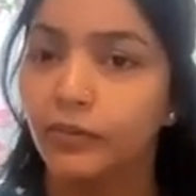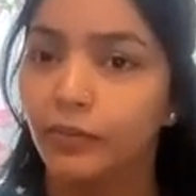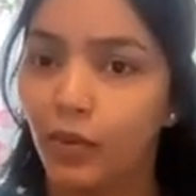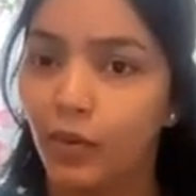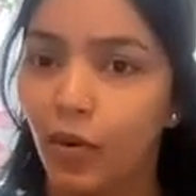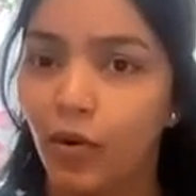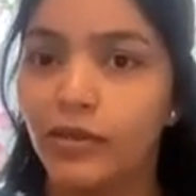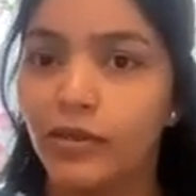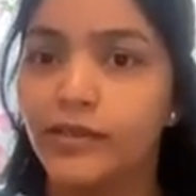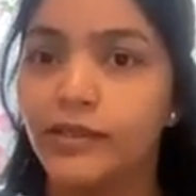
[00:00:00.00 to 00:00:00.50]

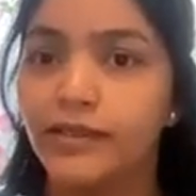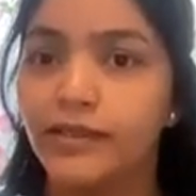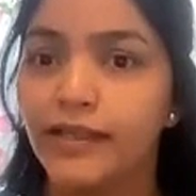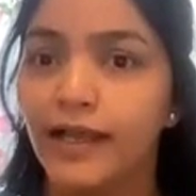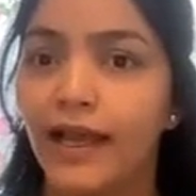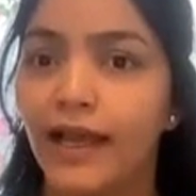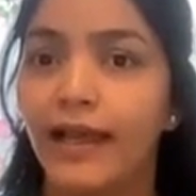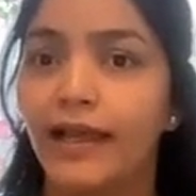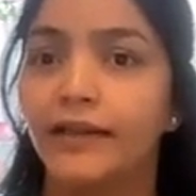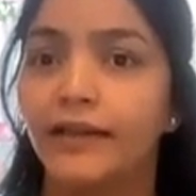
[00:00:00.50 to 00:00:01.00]
pause
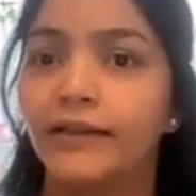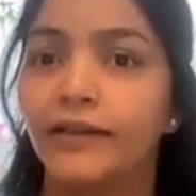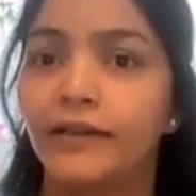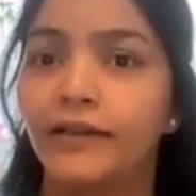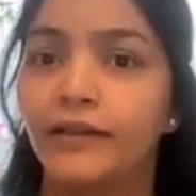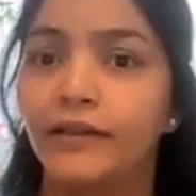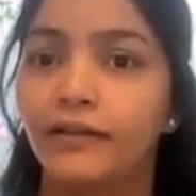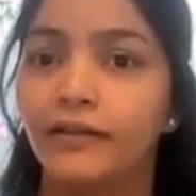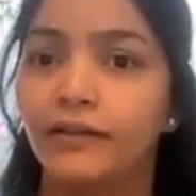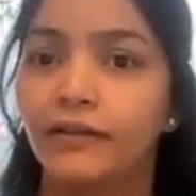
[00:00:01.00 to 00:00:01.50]

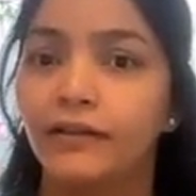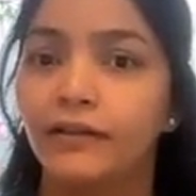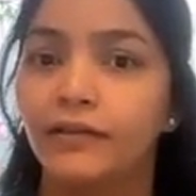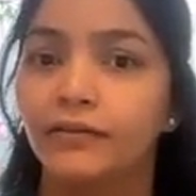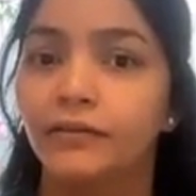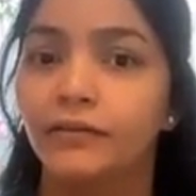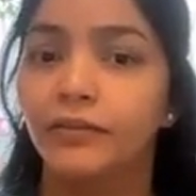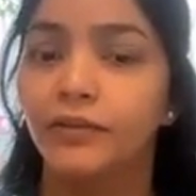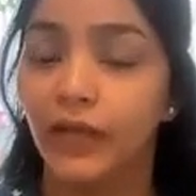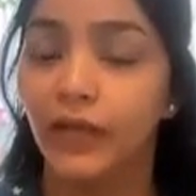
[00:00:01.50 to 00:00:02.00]
and
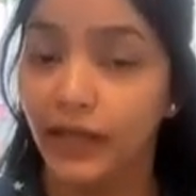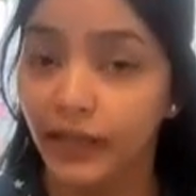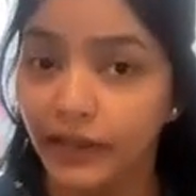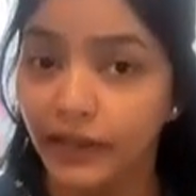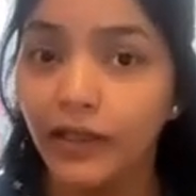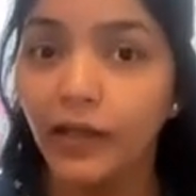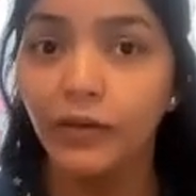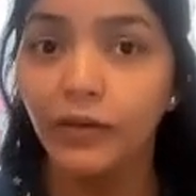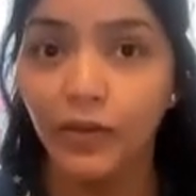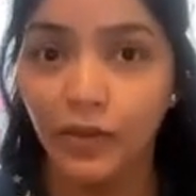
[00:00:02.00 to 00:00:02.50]
try
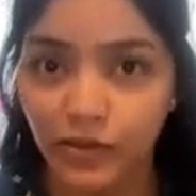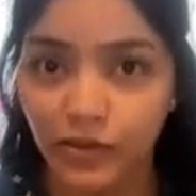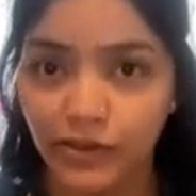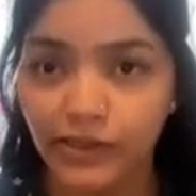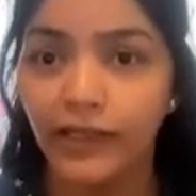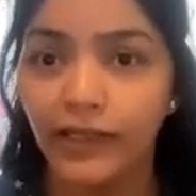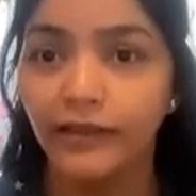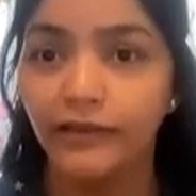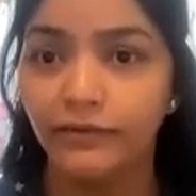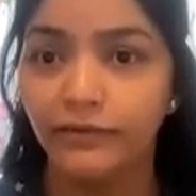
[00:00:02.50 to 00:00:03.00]
it out
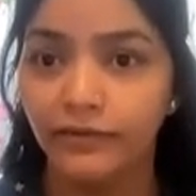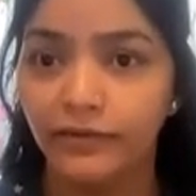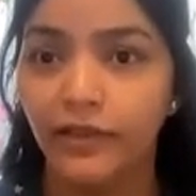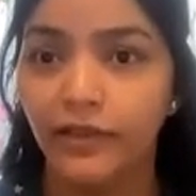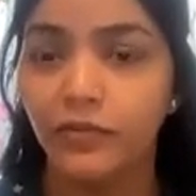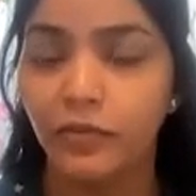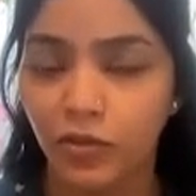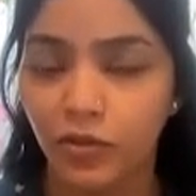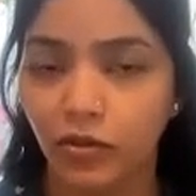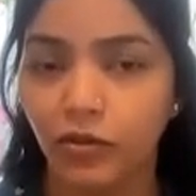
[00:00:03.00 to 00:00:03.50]
yourself.
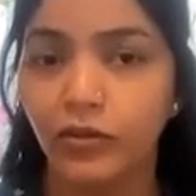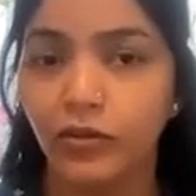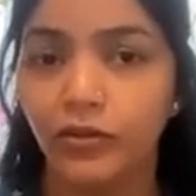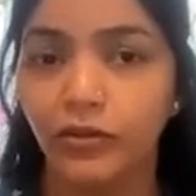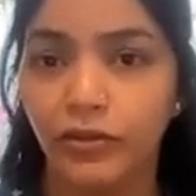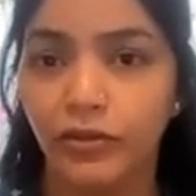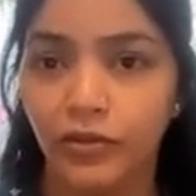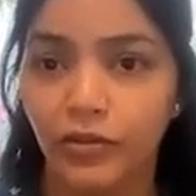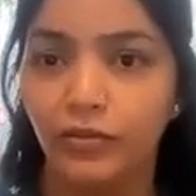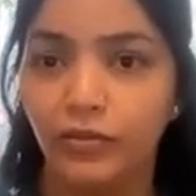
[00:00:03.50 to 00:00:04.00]
I'm sure you
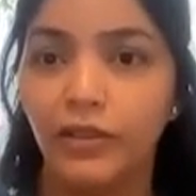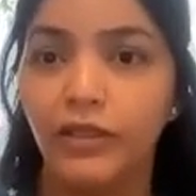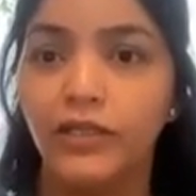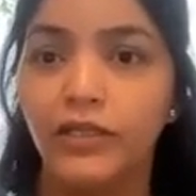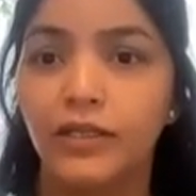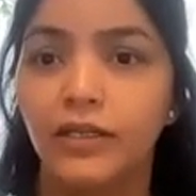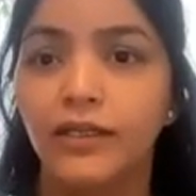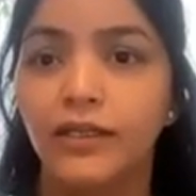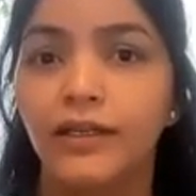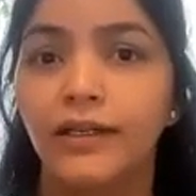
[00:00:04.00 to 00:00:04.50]
can do
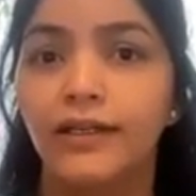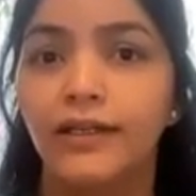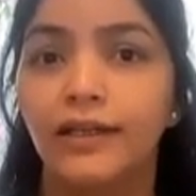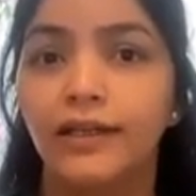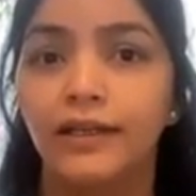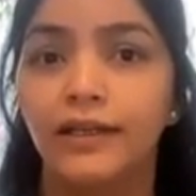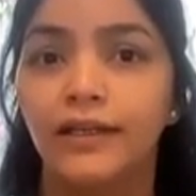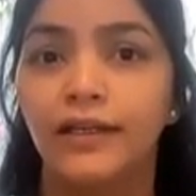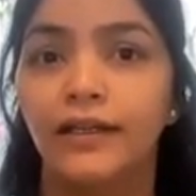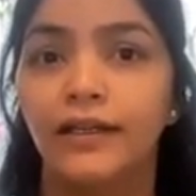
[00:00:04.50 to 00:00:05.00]
it.
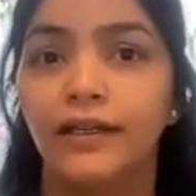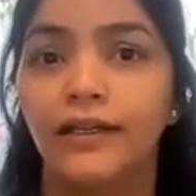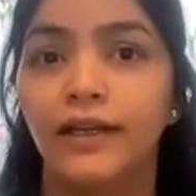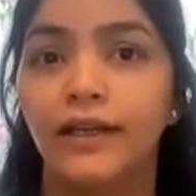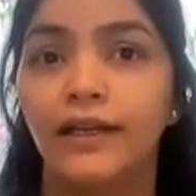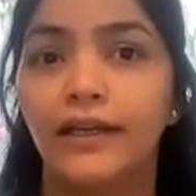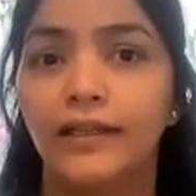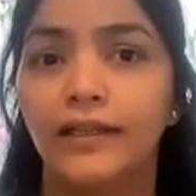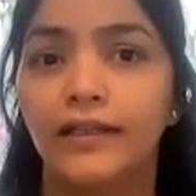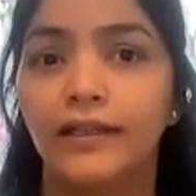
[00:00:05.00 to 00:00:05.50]

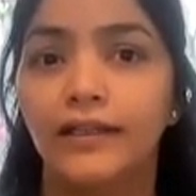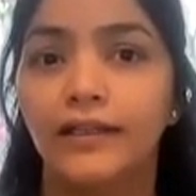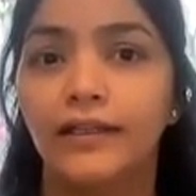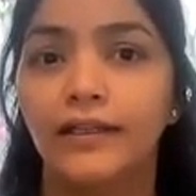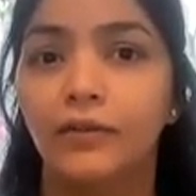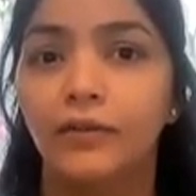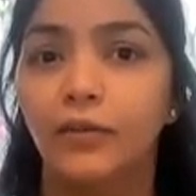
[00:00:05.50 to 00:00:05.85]
And